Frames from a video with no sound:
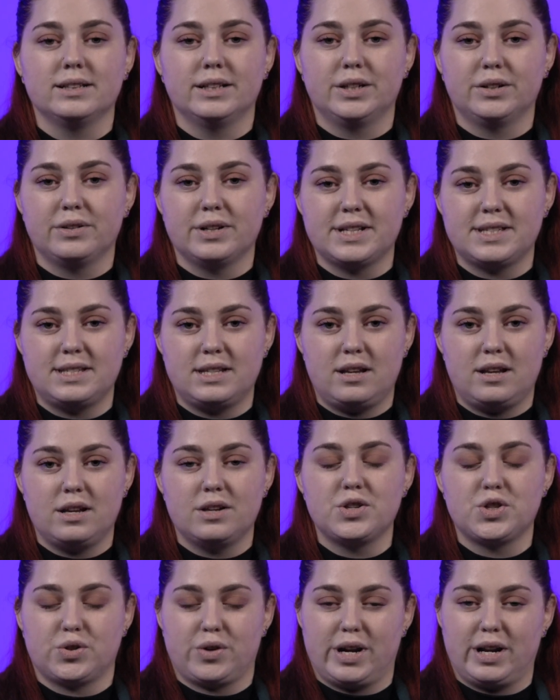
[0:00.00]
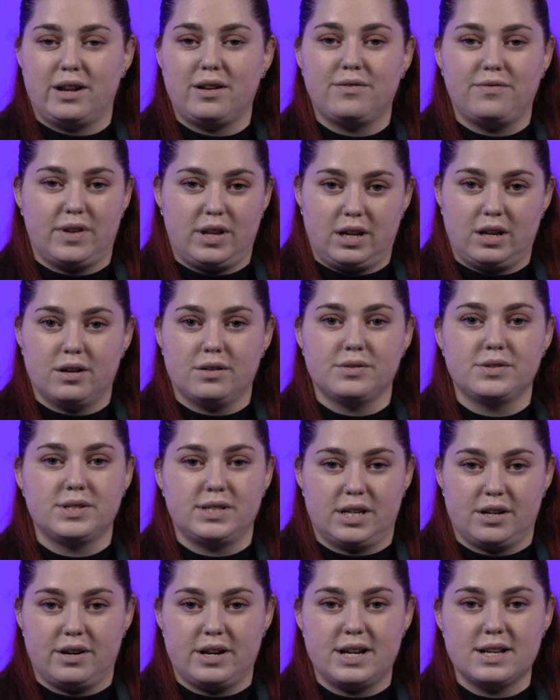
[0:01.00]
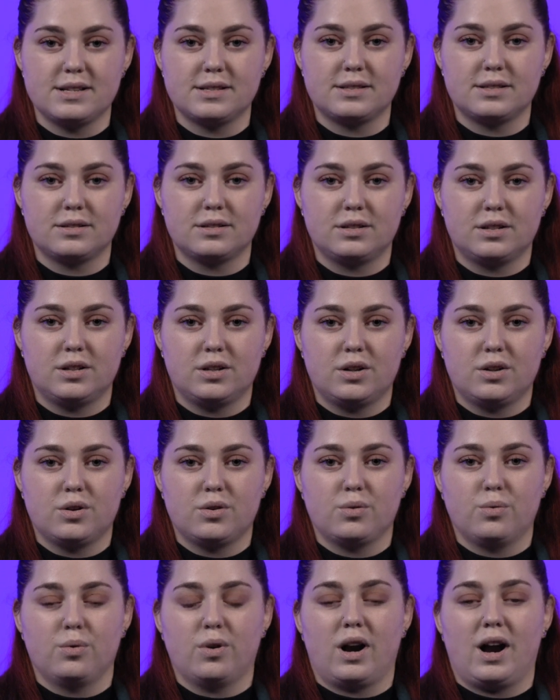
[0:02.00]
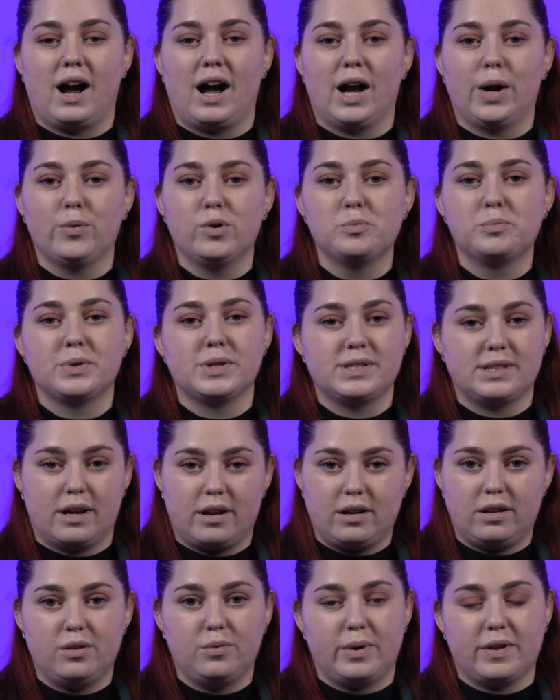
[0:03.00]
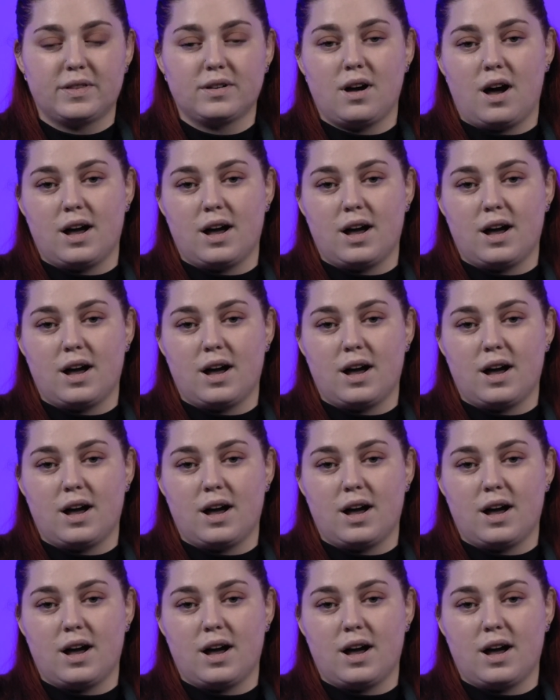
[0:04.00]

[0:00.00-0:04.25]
Literacy Training video series, where I will present you with